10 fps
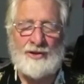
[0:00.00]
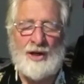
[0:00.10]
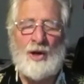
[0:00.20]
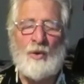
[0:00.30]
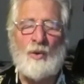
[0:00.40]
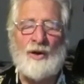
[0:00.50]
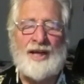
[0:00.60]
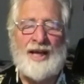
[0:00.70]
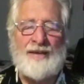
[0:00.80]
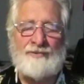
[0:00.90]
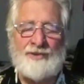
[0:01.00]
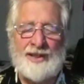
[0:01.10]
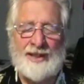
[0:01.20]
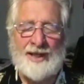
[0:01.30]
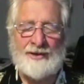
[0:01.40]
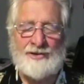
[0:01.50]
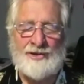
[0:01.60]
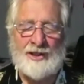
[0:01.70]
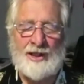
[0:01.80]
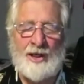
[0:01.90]
one infinite energy,
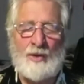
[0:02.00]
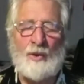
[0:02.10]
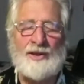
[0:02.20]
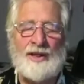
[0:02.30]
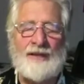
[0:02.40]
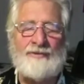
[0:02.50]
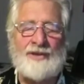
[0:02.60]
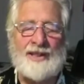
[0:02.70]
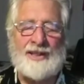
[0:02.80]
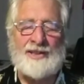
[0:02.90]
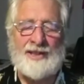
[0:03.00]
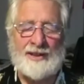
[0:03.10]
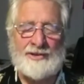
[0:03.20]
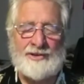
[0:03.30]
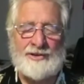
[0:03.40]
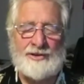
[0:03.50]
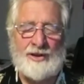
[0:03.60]
one infinite intelligence,